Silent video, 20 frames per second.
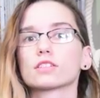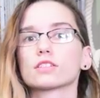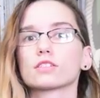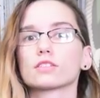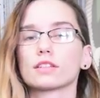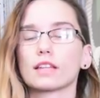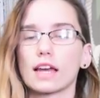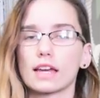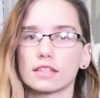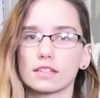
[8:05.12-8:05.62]
they're
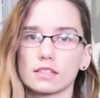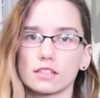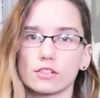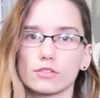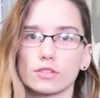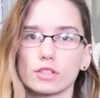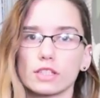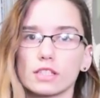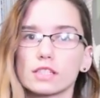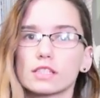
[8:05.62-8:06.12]

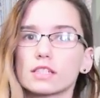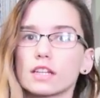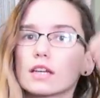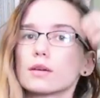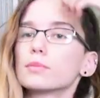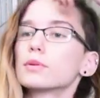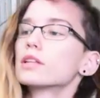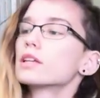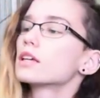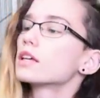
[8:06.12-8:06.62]
landing really
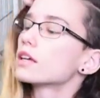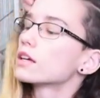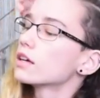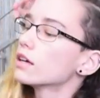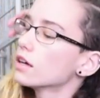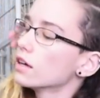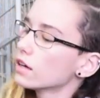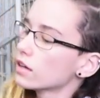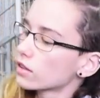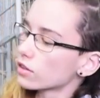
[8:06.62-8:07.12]
stably,
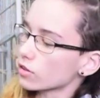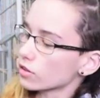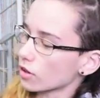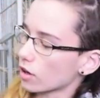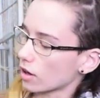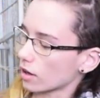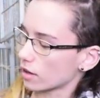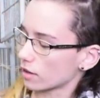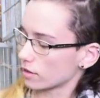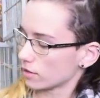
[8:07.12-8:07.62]
they're
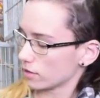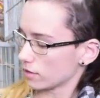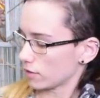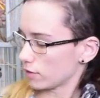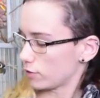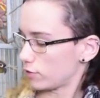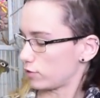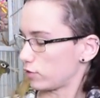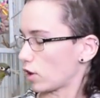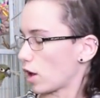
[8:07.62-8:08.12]
not
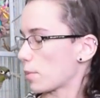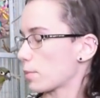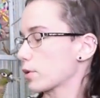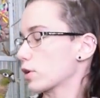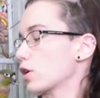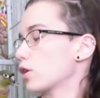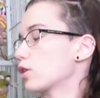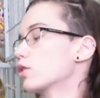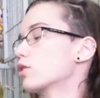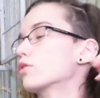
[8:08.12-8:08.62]

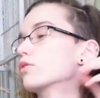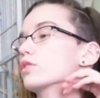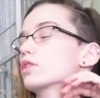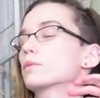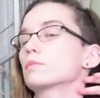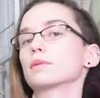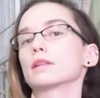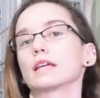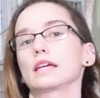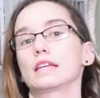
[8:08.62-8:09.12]
flopping all over
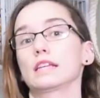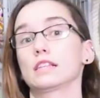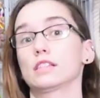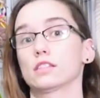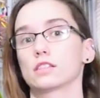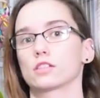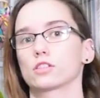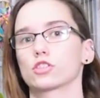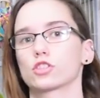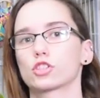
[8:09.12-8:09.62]
the
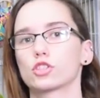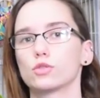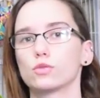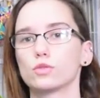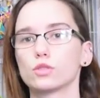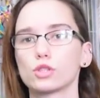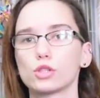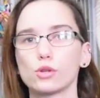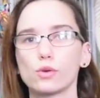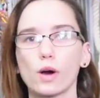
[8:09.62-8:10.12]
place and
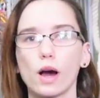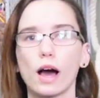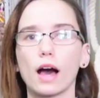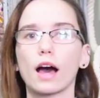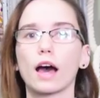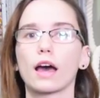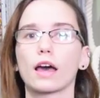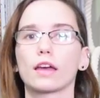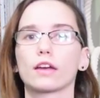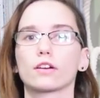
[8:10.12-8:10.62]
shooting too
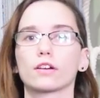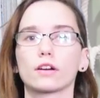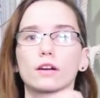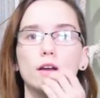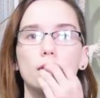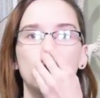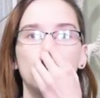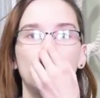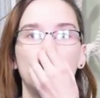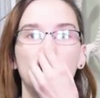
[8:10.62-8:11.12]
high or,
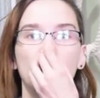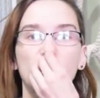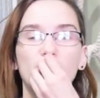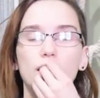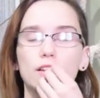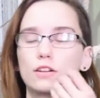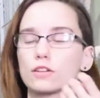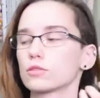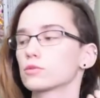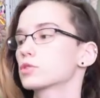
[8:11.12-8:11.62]

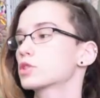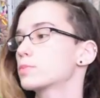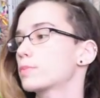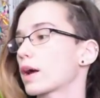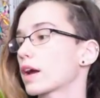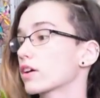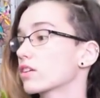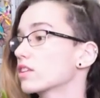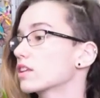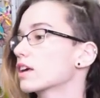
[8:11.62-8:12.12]
you know,
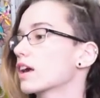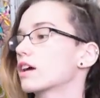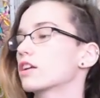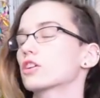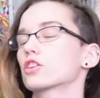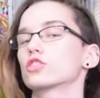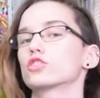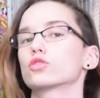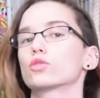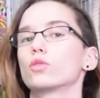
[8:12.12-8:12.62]
spiraling out
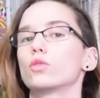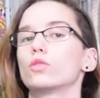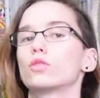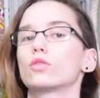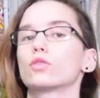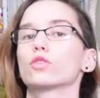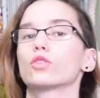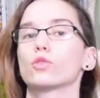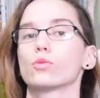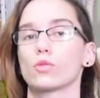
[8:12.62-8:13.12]
of
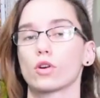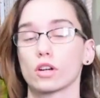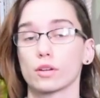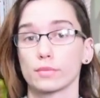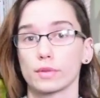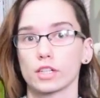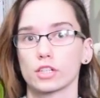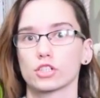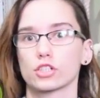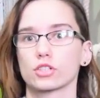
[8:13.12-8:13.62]
control. You want
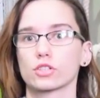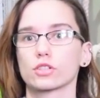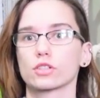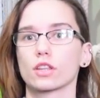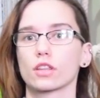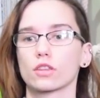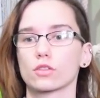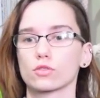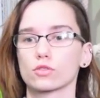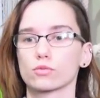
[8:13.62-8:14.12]
to make sure
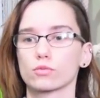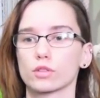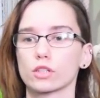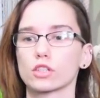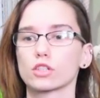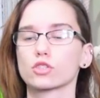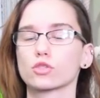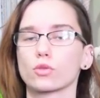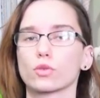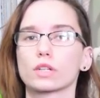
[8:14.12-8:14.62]
that those
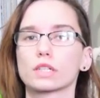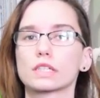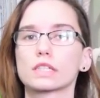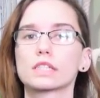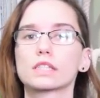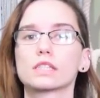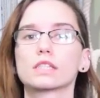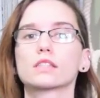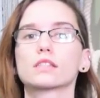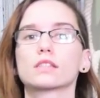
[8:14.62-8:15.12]
really short
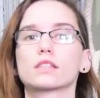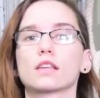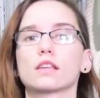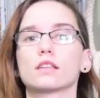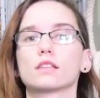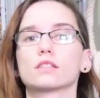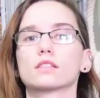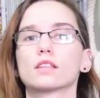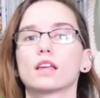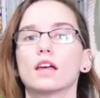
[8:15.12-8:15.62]

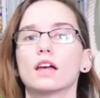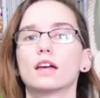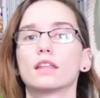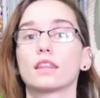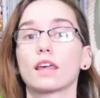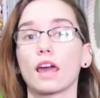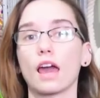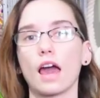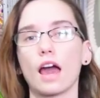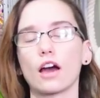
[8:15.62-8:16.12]
distances
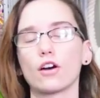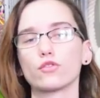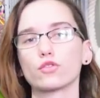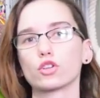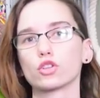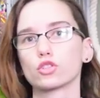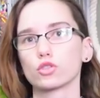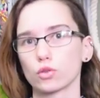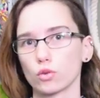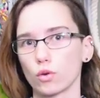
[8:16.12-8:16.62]
they have
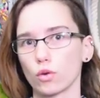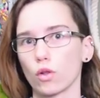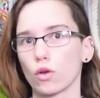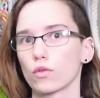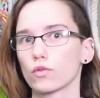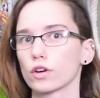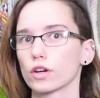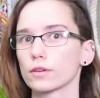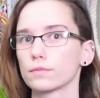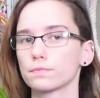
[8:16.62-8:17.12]
control
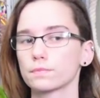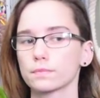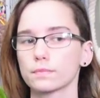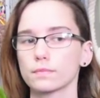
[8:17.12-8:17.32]
over.